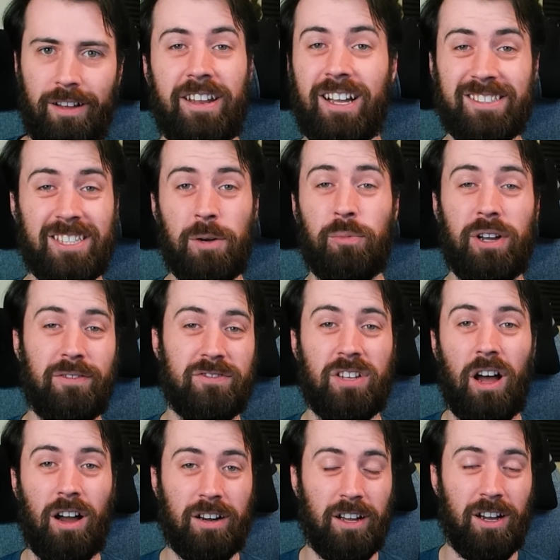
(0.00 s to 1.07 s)
Next up we have
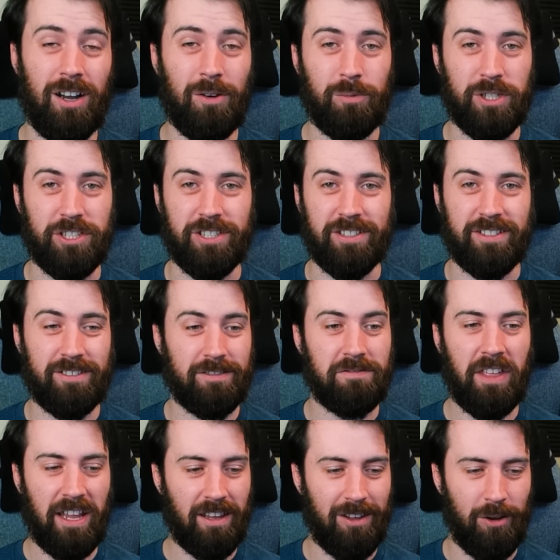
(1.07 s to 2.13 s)
Donka, which is
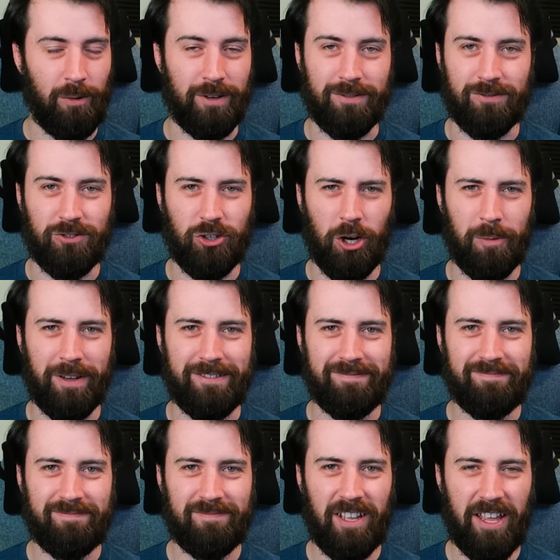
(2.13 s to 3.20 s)
thank you in
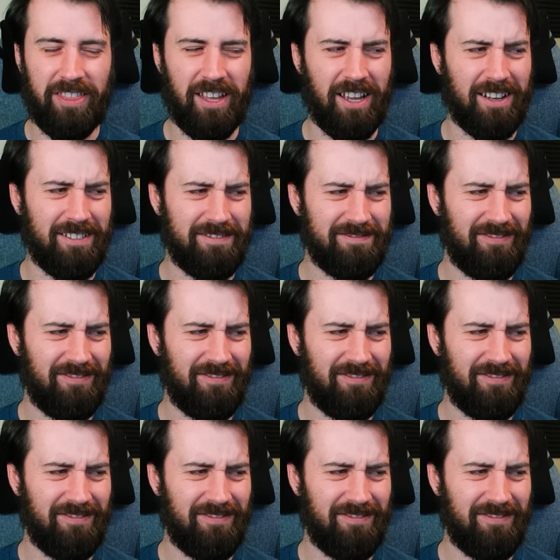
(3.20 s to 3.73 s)
German, I think.